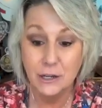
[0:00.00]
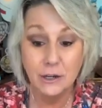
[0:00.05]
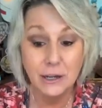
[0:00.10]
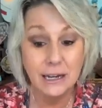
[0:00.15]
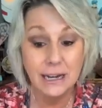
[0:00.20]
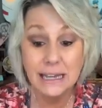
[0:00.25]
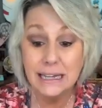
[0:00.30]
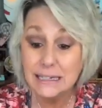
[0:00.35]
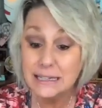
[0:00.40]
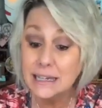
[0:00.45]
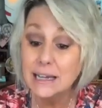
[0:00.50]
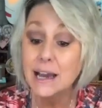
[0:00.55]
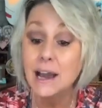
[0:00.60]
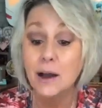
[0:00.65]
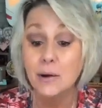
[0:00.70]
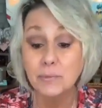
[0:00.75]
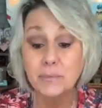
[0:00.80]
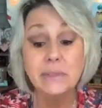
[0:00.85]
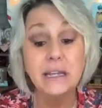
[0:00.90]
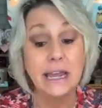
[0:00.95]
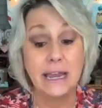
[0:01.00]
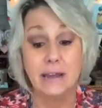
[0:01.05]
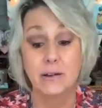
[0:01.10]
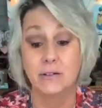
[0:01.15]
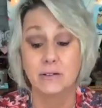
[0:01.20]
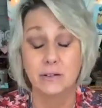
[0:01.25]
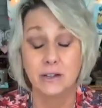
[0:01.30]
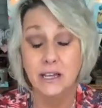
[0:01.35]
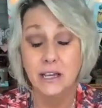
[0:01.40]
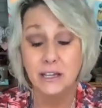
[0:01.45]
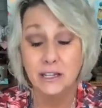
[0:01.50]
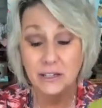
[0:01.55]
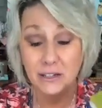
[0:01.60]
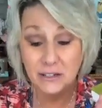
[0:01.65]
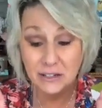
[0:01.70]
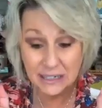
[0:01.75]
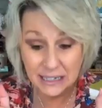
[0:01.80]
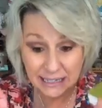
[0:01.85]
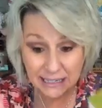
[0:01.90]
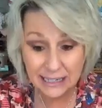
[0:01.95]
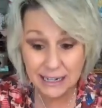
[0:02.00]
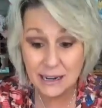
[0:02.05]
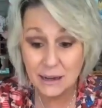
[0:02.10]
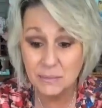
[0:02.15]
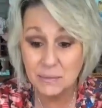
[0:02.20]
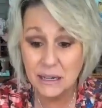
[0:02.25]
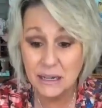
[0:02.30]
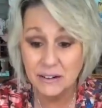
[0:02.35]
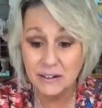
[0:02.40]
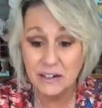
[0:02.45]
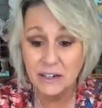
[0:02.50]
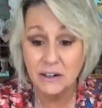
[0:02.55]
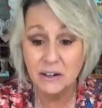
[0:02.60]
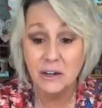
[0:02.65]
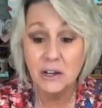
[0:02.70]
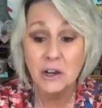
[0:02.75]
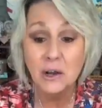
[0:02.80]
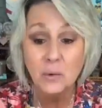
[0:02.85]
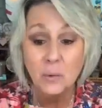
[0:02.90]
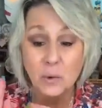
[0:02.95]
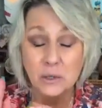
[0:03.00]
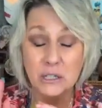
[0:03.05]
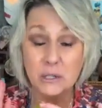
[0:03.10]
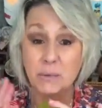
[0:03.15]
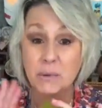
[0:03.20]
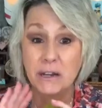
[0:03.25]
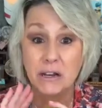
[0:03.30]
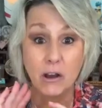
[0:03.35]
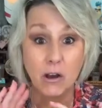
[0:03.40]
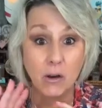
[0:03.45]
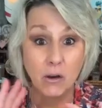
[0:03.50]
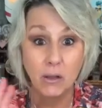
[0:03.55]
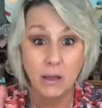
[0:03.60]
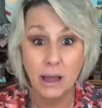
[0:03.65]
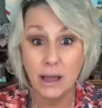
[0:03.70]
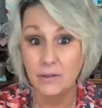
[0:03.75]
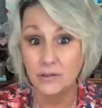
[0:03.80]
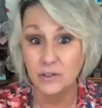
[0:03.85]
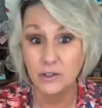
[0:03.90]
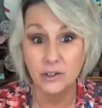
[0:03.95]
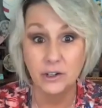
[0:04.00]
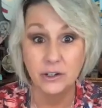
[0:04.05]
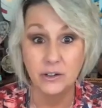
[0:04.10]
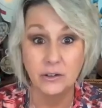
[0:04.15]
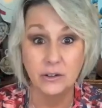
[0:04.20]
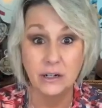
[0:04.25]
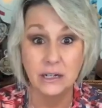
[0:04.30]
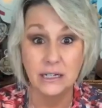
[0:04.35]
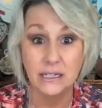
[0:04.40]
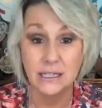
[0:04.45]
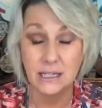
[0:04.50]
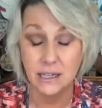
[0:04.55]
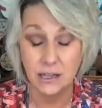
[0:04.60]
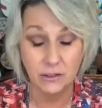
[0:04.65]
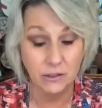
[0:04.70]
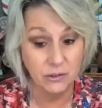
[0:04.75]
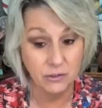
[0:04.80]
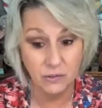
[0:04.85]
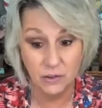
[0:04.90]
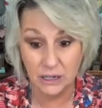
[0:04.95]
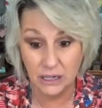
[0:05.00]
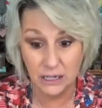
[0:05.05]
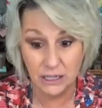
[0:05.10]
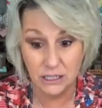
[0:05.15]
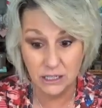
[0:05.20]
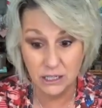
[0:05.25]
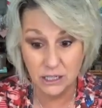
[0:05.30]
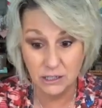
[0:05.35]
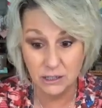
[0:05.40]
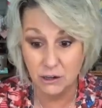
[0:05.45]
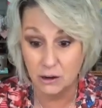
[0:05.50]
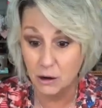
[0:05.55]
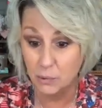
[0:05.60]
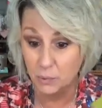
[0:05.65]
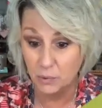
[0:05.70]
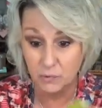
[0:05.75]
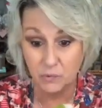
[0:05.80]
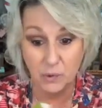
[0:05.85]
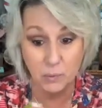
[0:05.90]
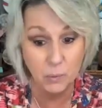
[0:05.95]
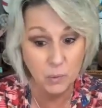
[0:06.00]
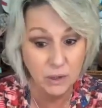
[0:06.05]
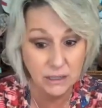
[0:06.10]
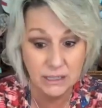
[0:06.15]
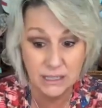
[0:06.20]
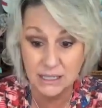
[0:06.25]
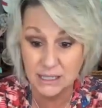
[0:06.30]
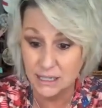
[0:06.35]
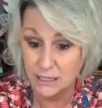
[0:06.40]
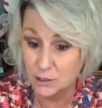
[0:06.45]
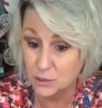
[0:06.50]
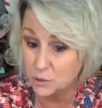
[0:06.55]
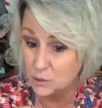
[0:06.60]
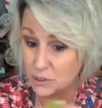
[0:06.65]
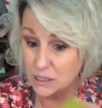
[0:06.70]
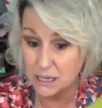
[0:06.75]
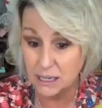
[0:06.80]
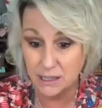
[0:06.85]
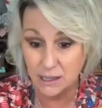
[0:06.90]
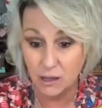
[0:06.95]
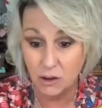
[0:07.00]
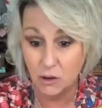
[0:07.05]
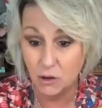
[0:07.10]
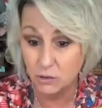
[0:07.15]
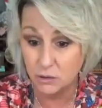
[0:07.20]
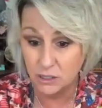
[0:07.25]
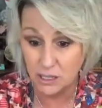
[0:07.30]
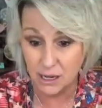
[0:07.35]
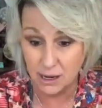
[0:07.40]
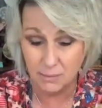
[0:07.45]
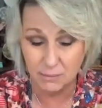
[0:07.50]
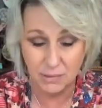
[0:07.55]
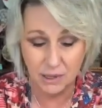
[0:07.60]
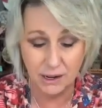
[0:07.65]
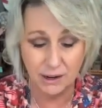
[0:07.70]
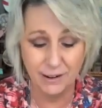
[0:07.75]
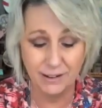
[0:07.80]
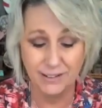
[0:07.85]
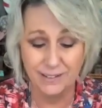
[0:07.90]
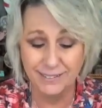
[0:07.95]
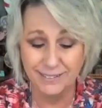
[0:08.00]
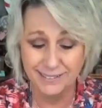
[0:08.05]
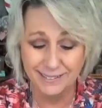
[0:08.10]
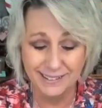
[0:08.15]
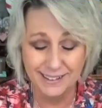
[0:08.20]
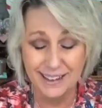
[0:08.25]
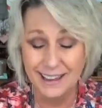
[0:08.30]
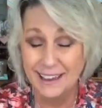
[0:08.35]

you need to come down you need to come down here we'll spend the whole afternoon at Southern Vintage they're open from 1 to 6 we'll take the whole time there